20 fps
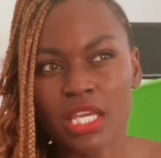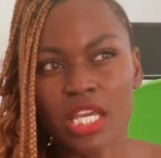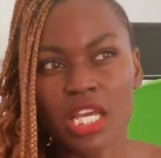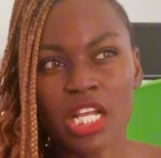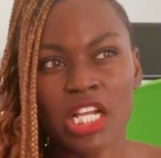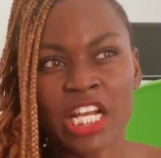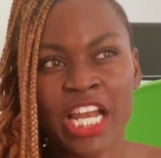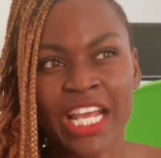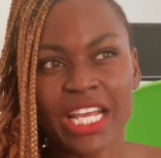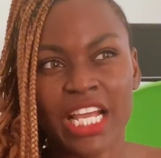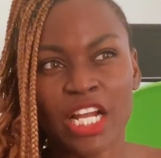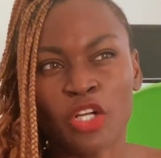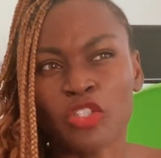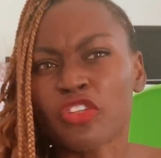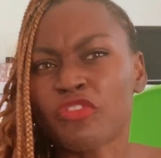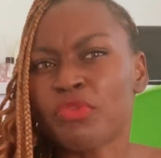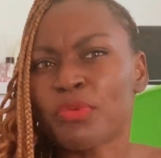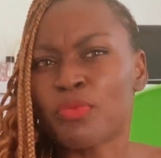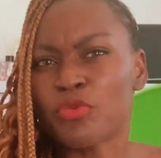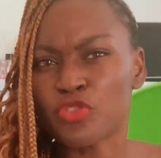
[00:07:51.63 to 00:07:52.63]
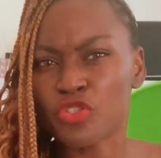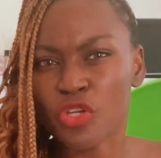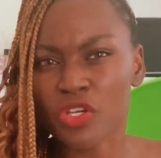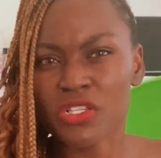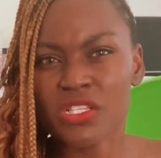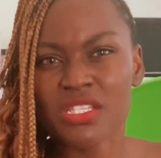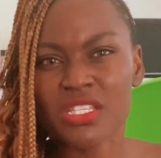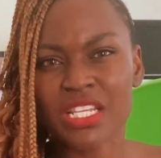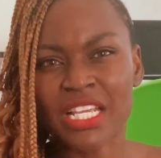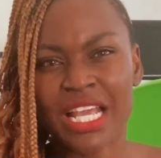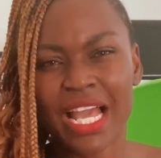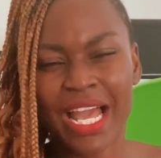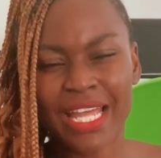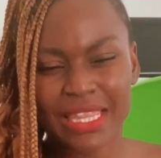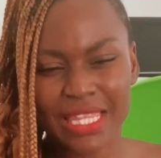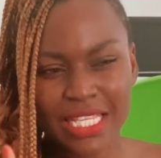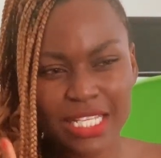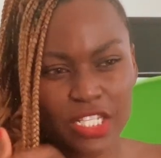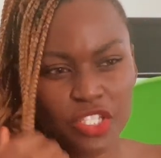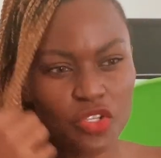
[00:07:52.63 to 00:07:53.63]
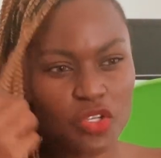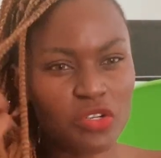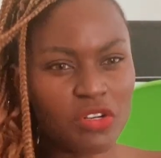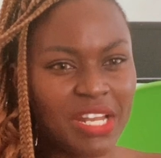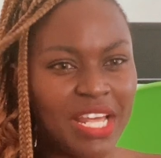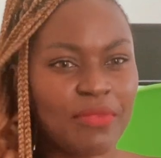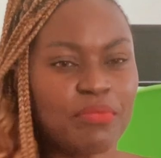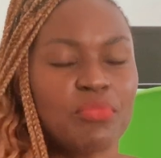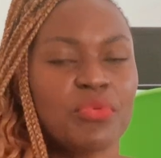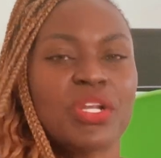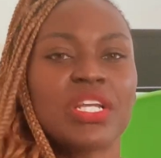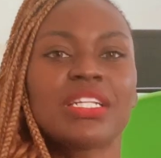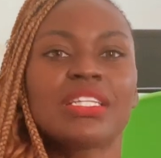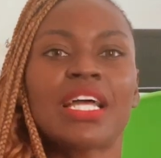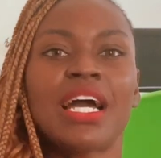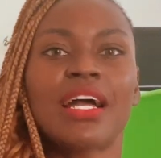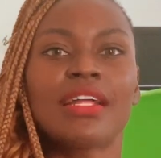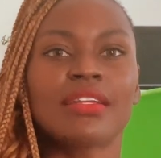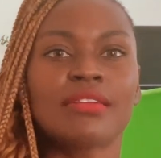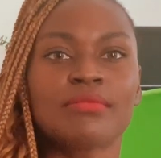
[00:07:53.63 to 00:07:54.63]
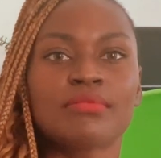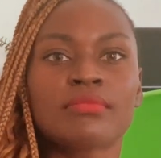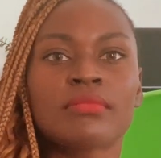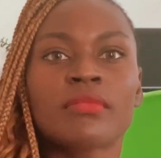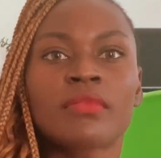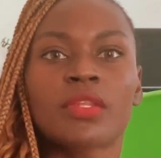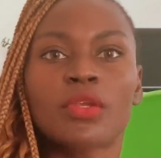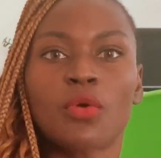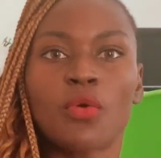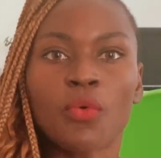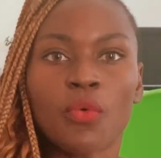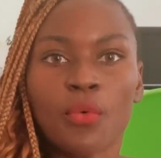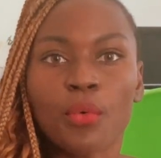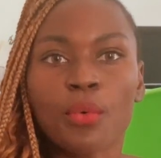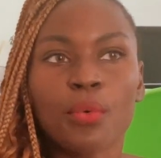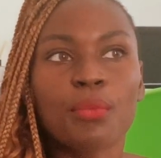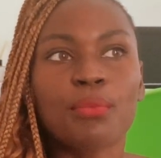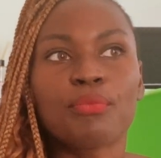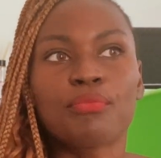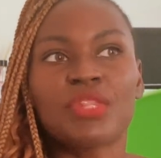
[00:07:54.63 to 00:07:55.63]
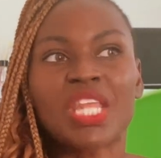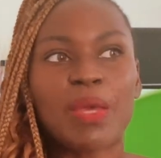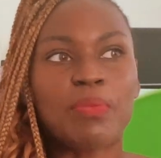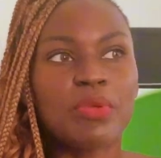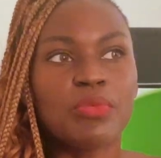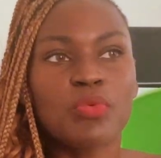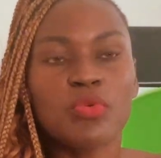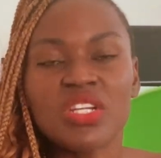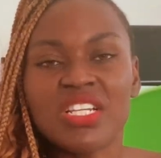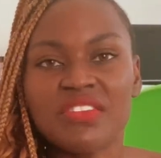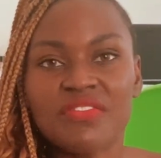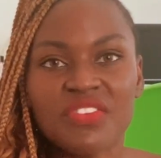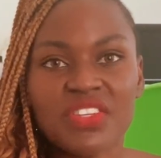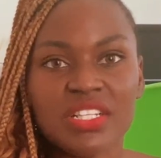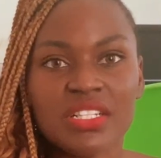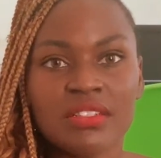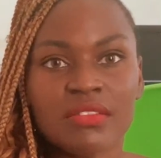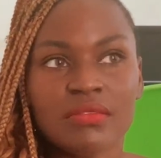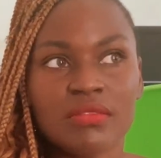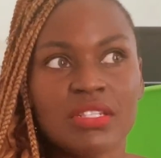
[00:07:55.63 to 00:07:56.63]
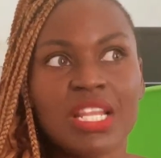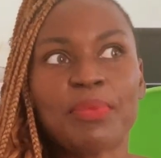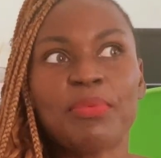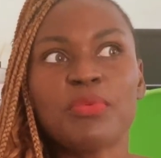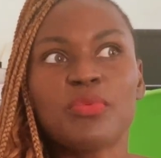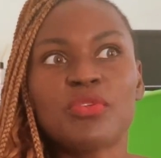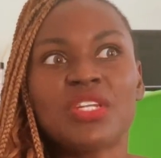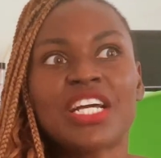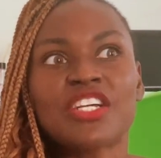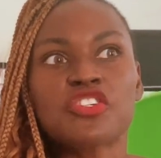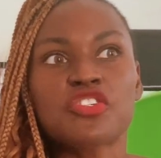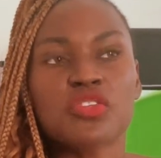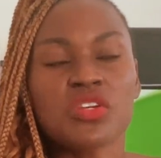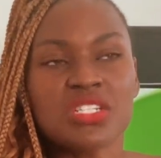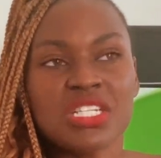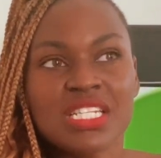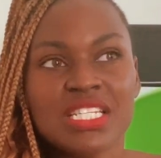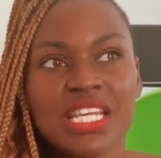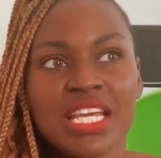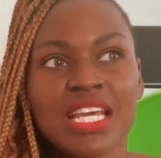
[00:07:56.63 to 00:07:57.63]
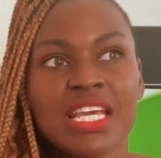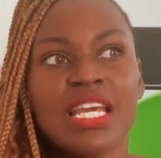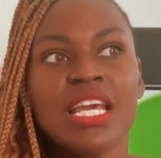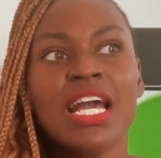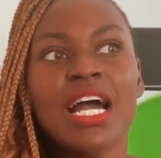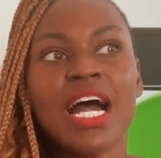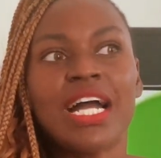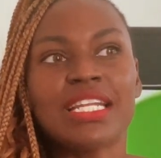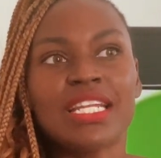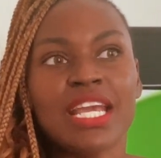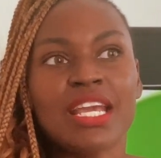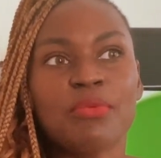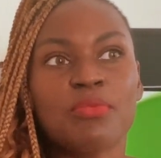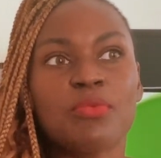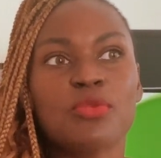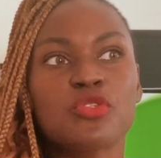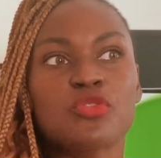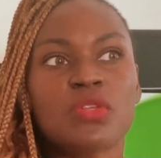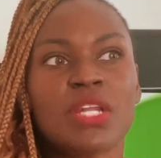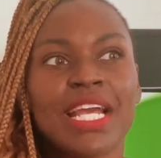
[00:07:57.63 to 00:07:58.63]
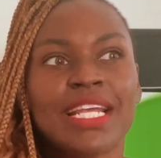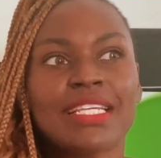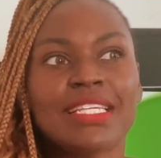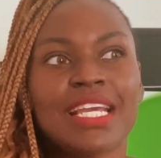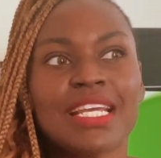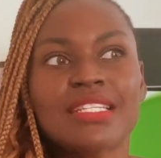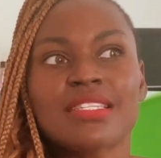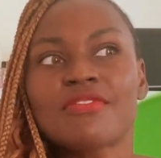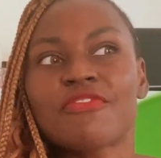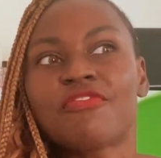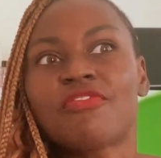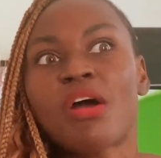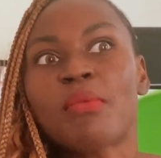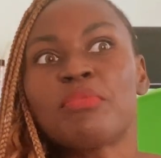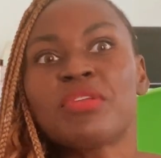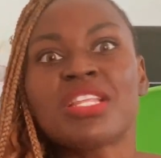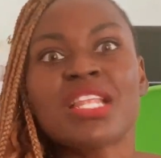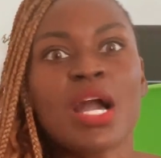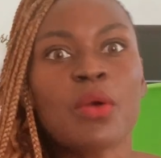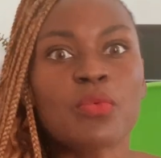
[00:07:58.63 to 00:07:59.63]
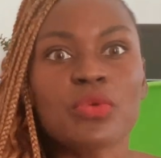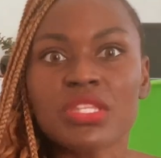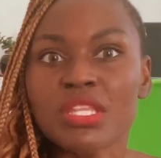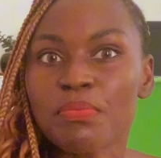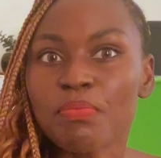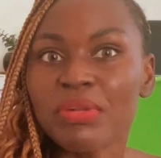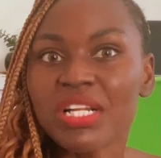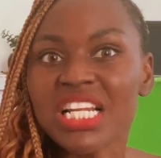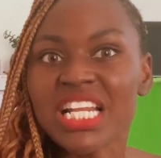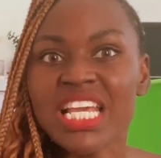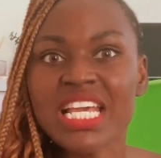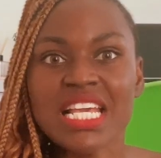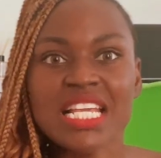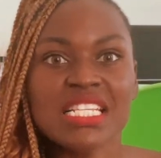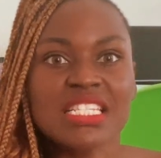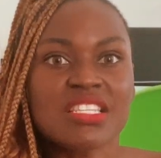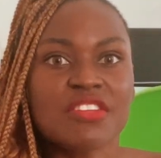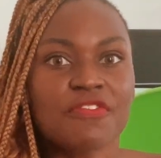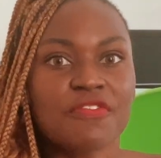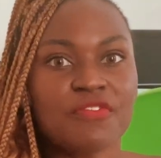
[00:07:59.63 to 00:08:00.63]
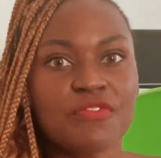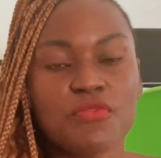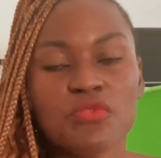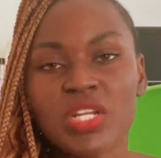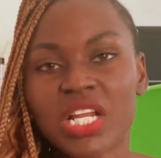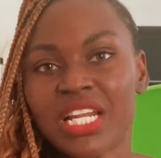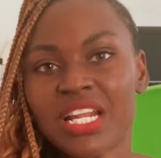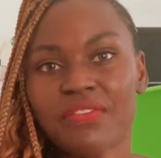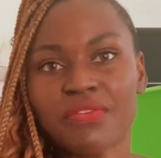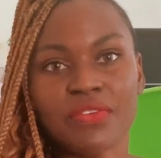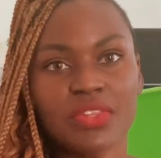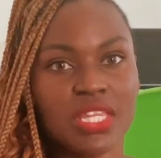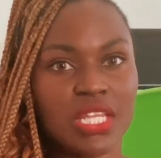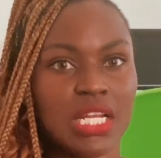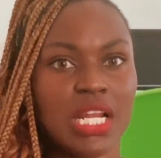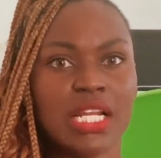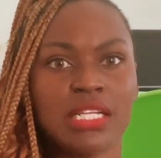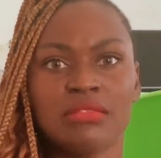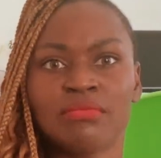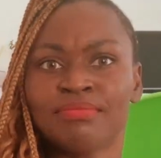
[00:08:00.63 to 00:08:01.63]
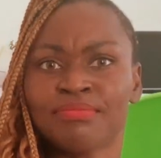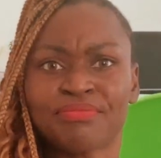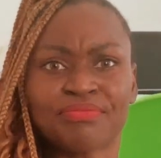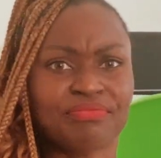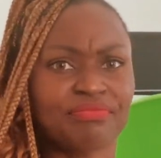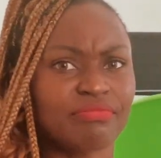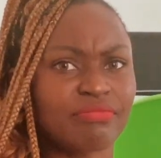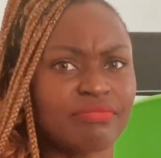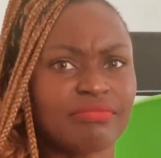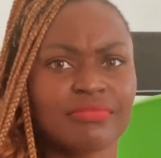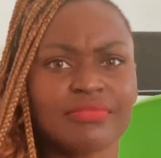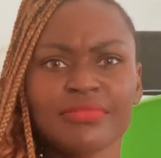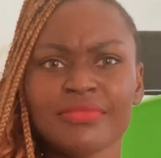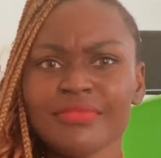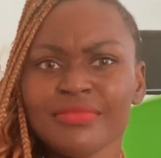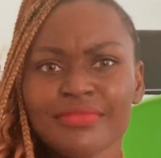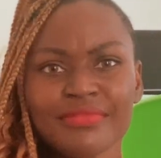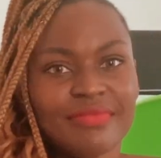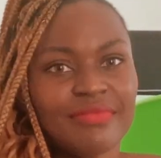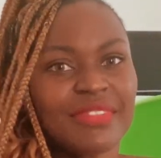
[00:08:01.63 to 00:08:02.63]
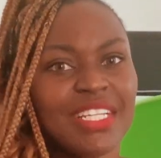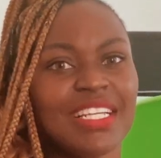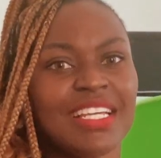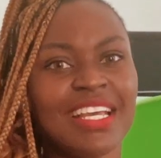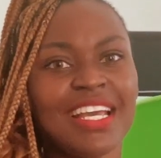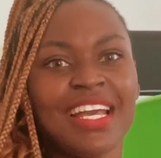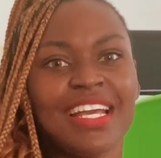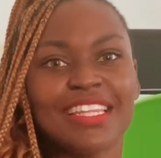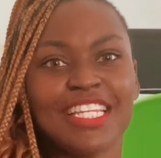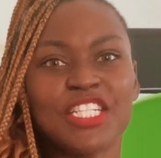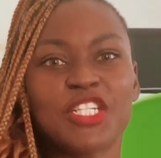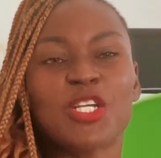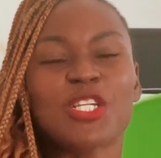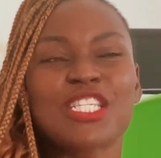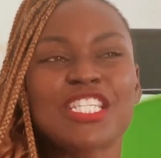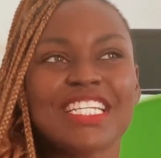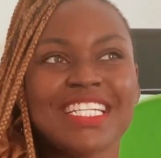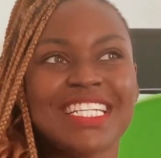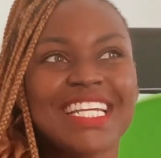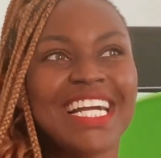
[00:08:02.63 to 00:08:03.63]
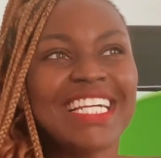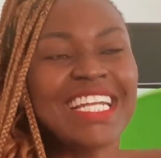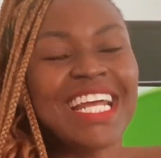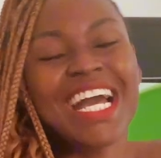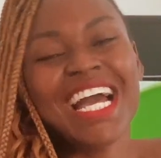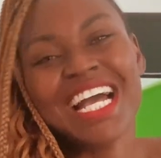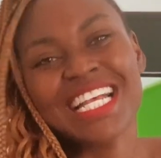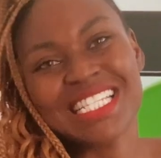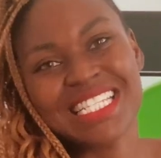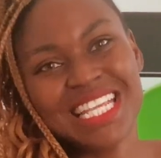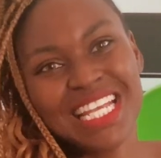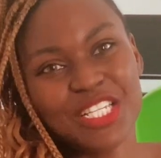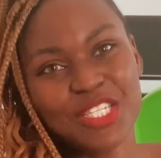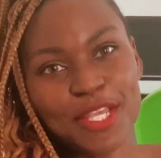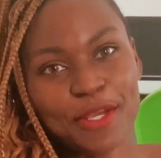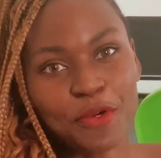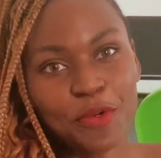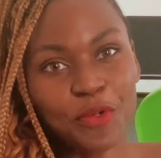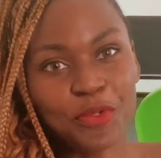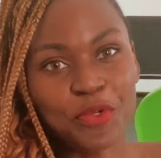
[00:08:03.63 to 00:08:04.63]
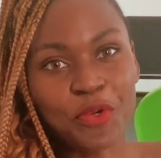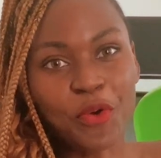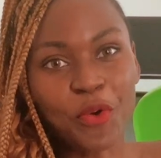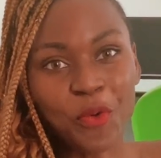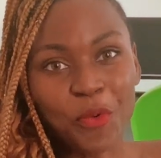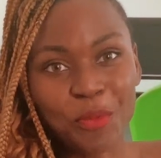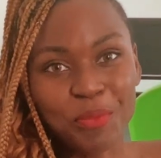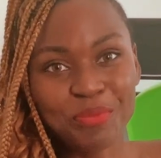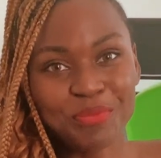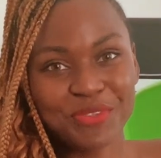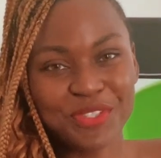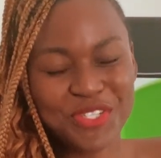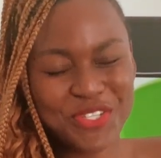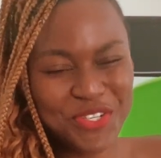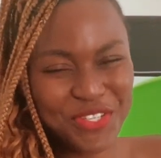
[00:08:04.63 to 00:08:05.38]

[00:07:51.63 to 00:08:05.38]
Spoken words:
like a lot of people I think it's sort of like bring that, oh, there are people that study there, and they're able to like get familiar with the place, the food and everything, and they just see Ghana as their second home. Do you